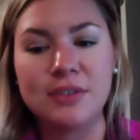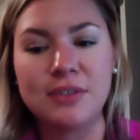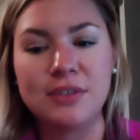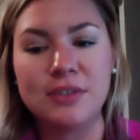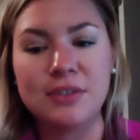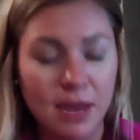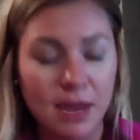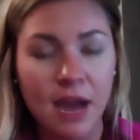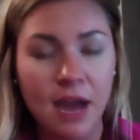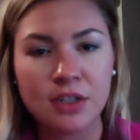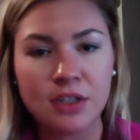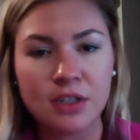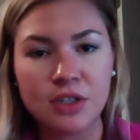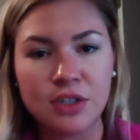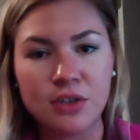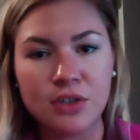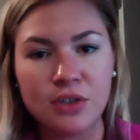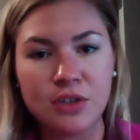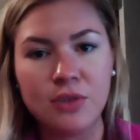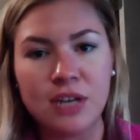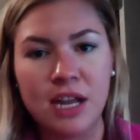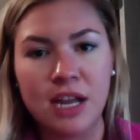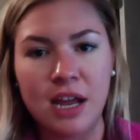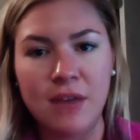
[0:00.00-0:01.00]
back to
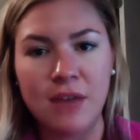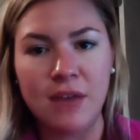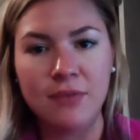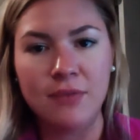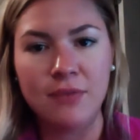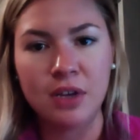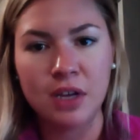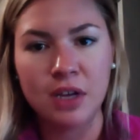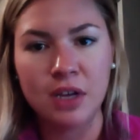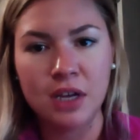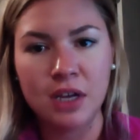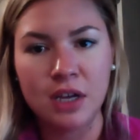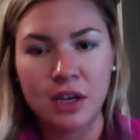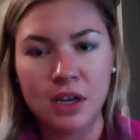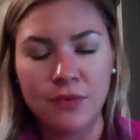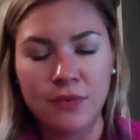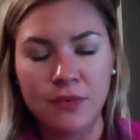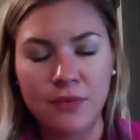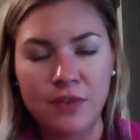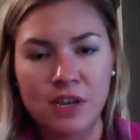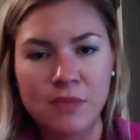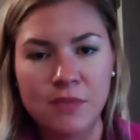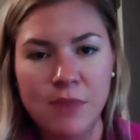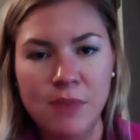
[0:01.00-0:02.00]
you and have
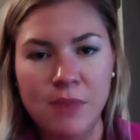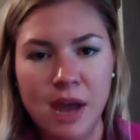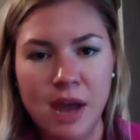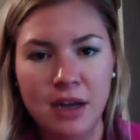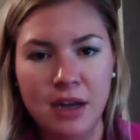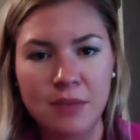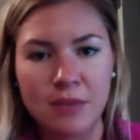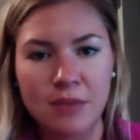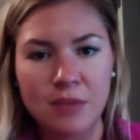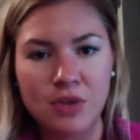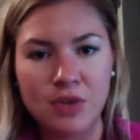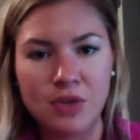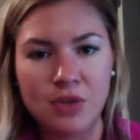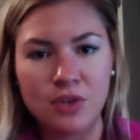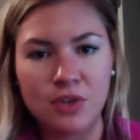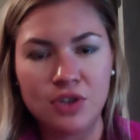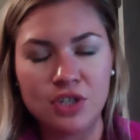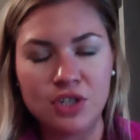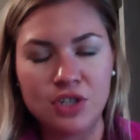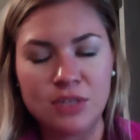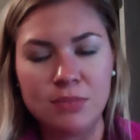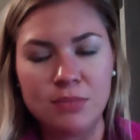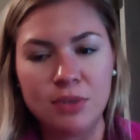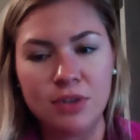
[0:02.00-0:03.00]
feedback. I mean, you can
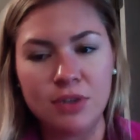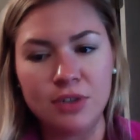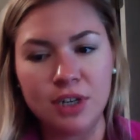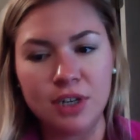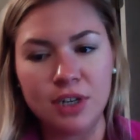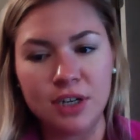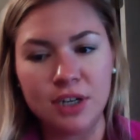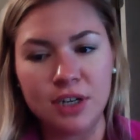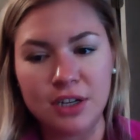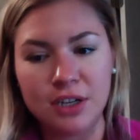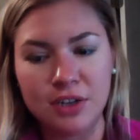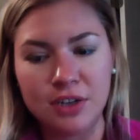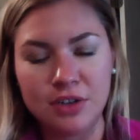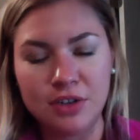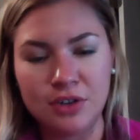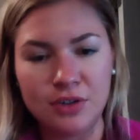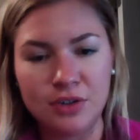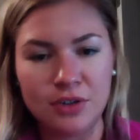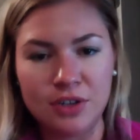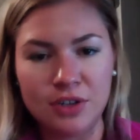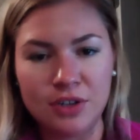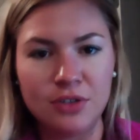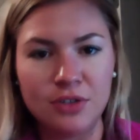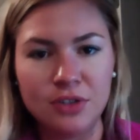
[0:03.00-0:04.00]
just build on it. You
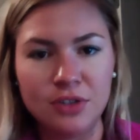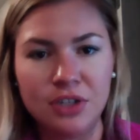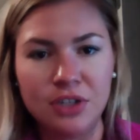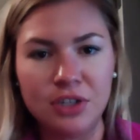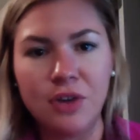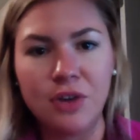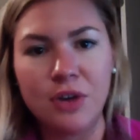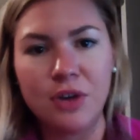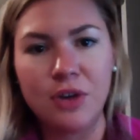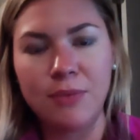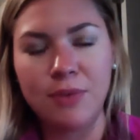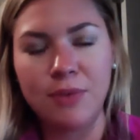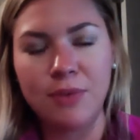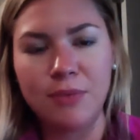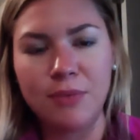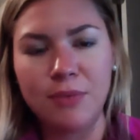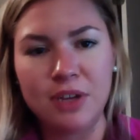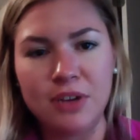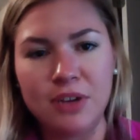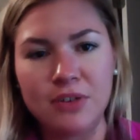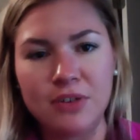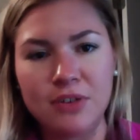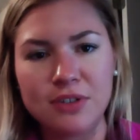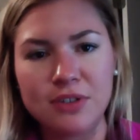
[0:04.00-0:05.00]
can only go up from
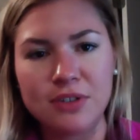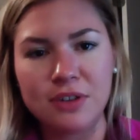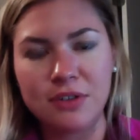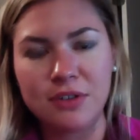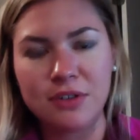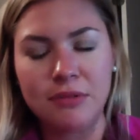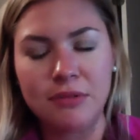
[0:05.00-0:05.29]
there. So